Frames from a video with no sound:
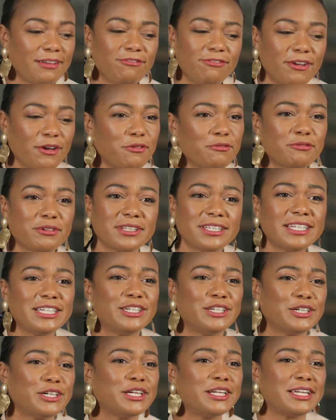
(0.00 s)
It felt really
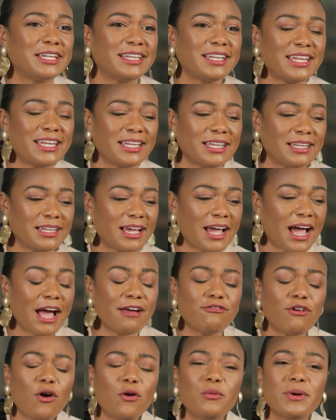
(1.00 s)
good. It, it,
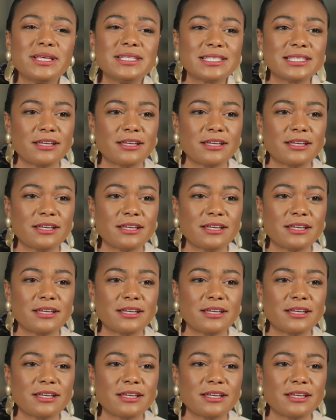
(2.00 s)
I've always